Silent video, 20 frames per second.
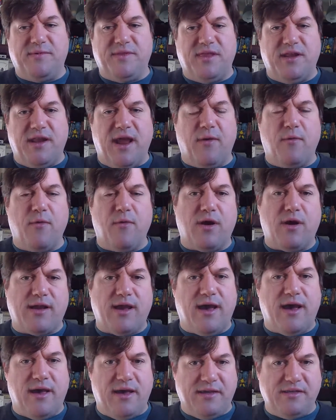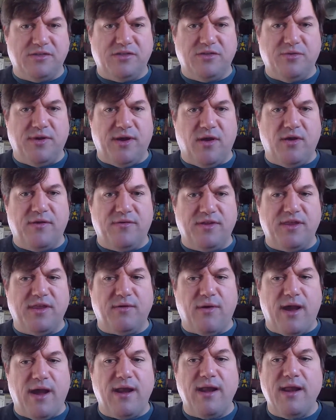and the network guy is doing everything
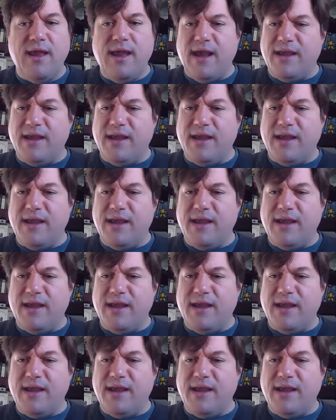right.